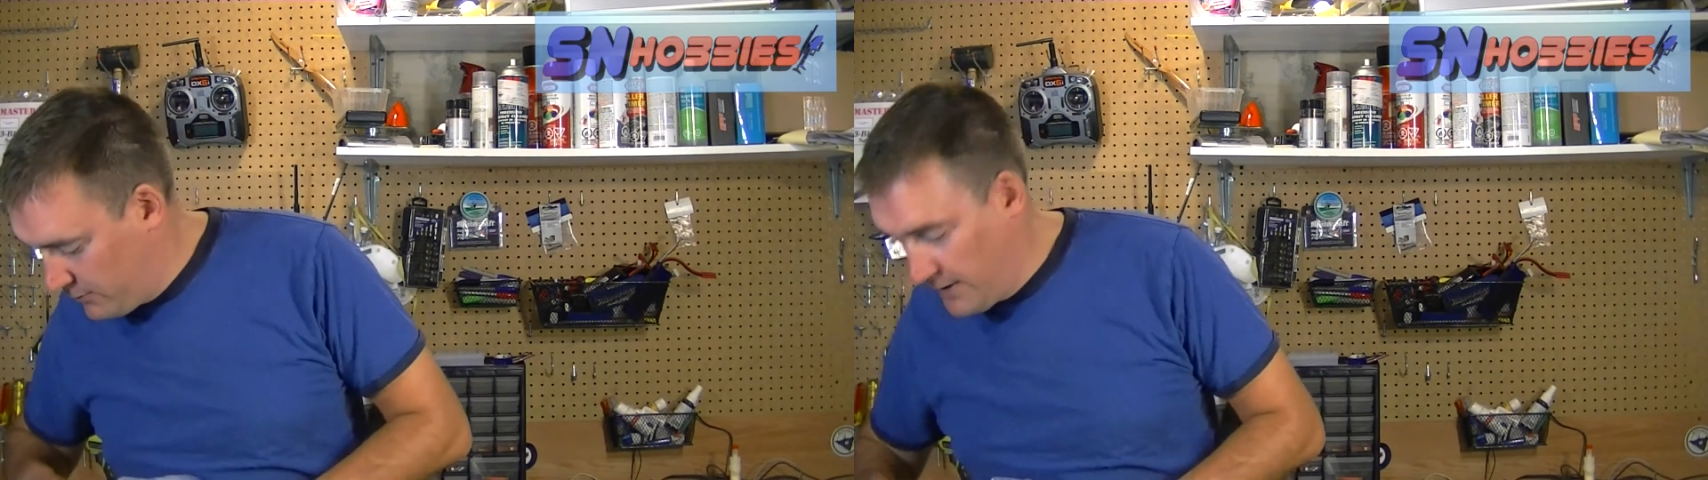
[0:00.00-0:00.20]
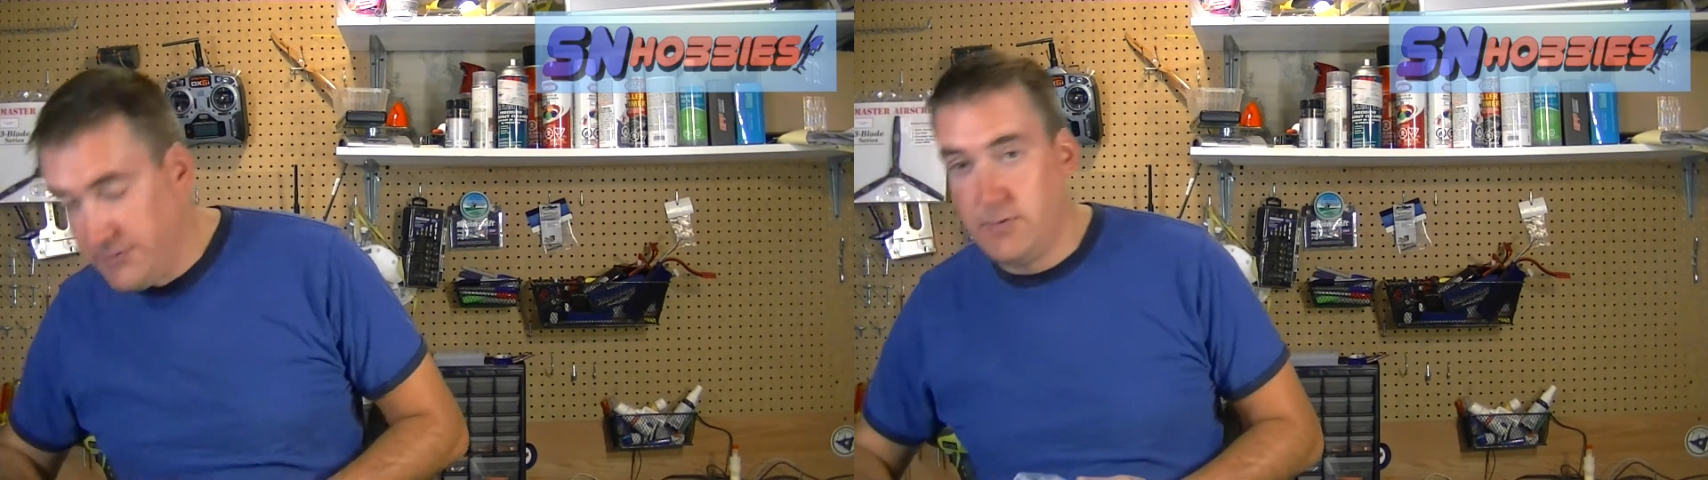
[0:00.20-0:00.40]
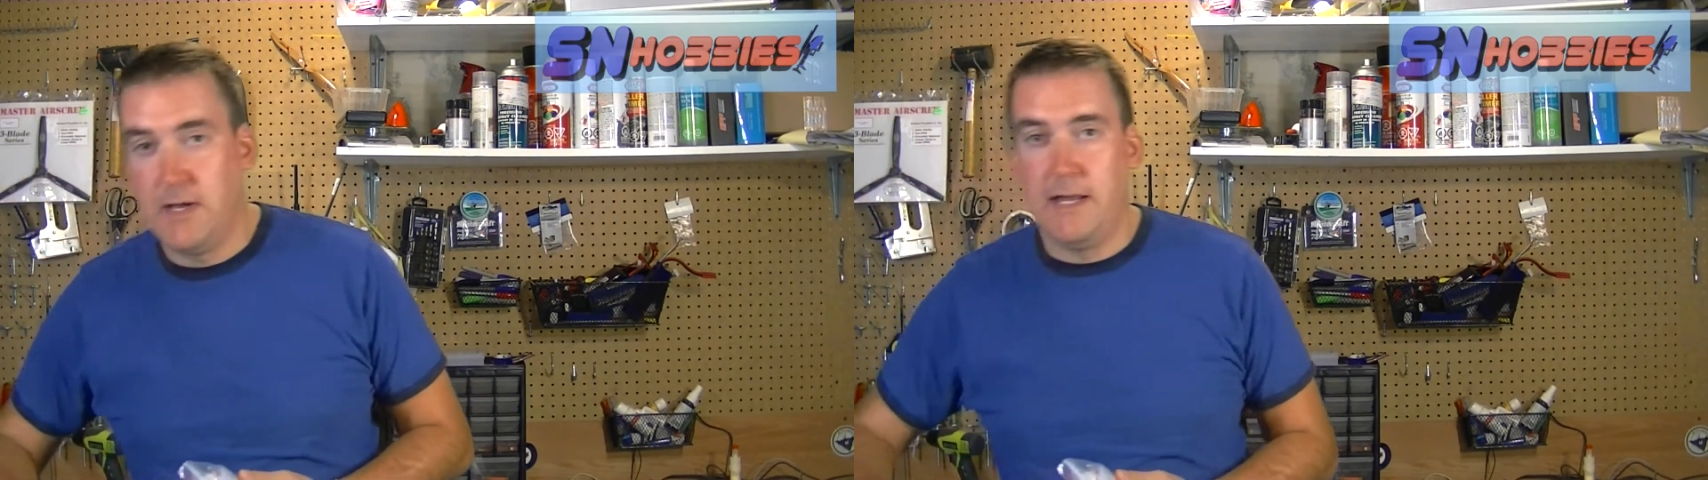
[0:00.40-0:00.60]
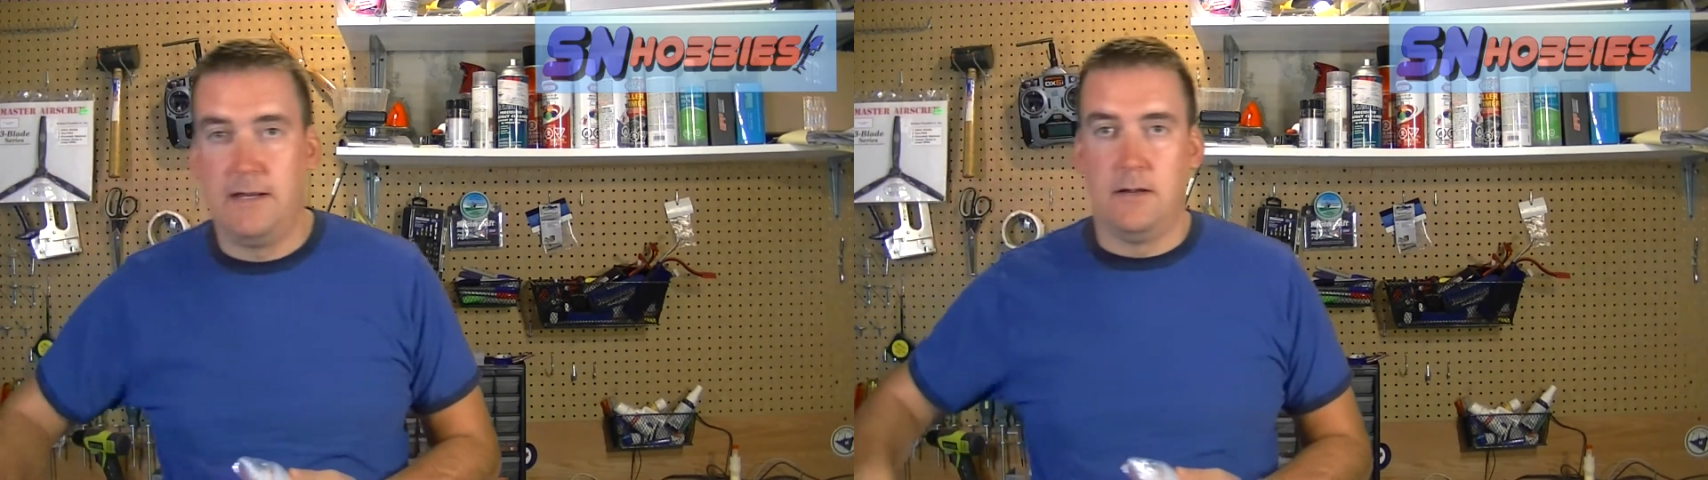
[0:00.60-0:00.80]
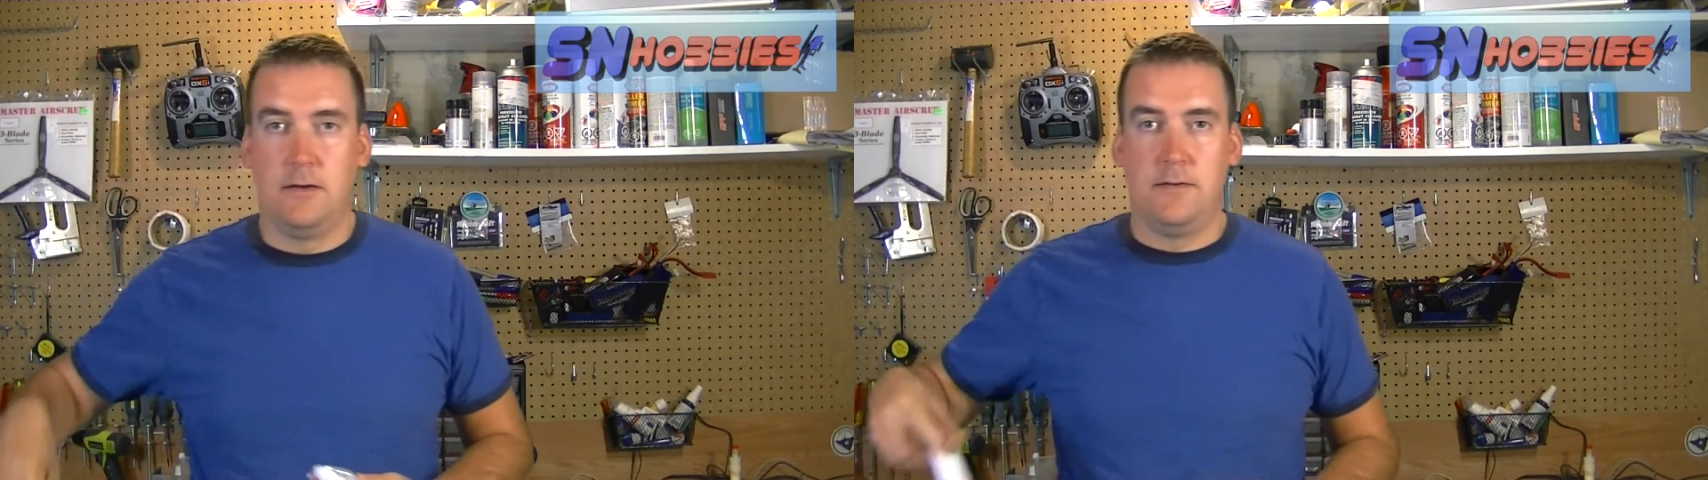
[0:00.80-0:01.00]
what else we got
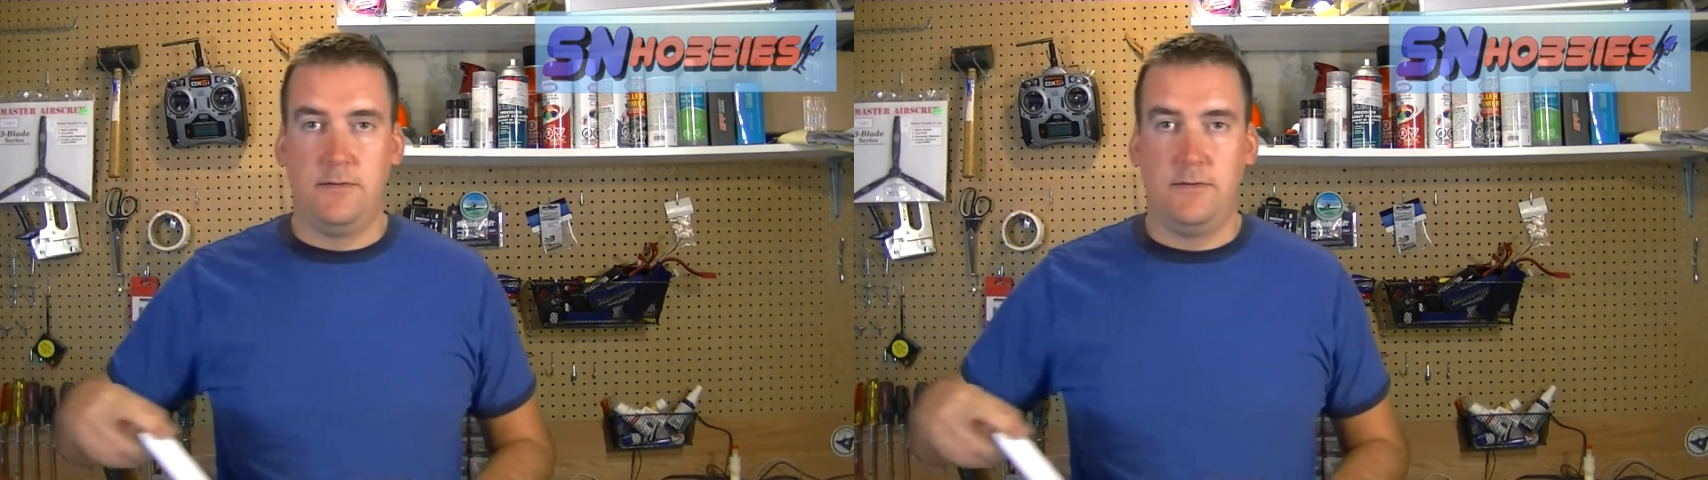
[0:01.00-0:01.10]
here?